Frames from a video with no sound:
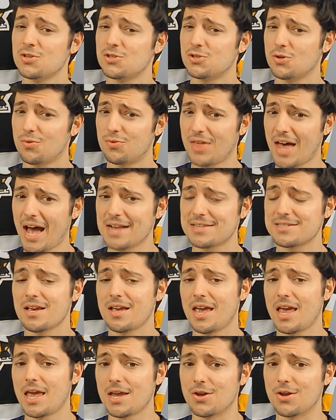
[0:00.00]
So that's
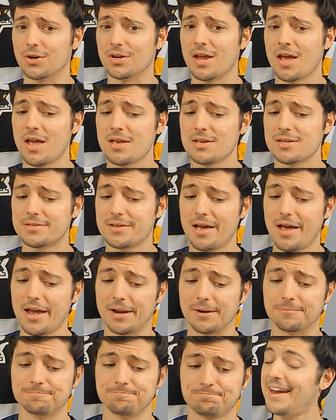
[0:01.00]
a good
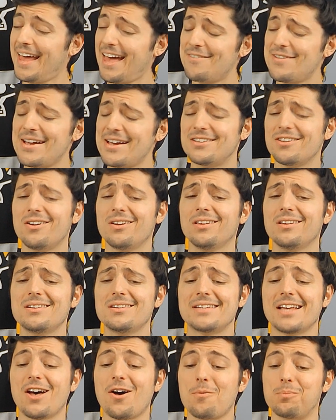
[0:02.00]
sign. Then I have Anton
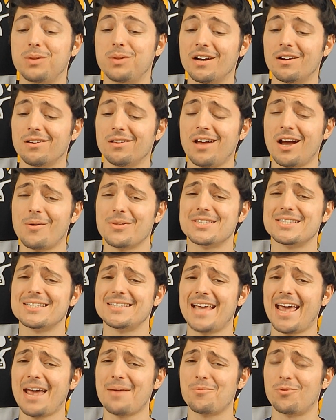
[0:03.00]
Lundell playing on a line with
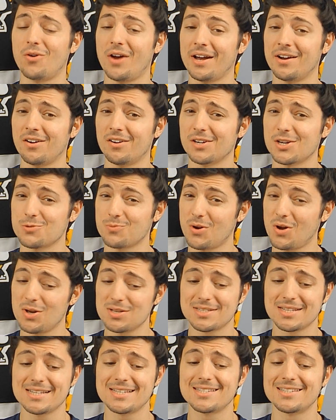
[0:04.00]
Sam Reinhart as well
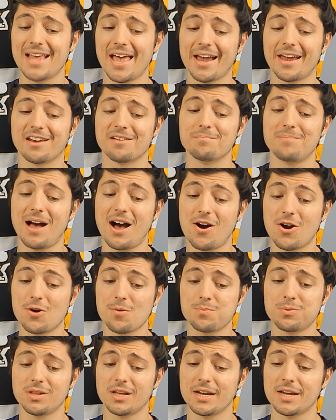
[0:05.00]
as the second
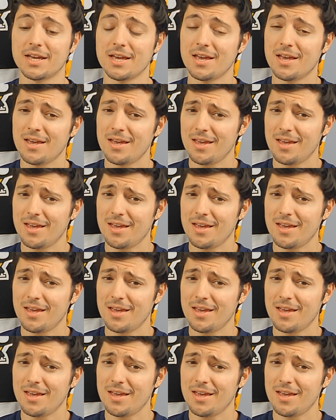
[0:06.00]
power play.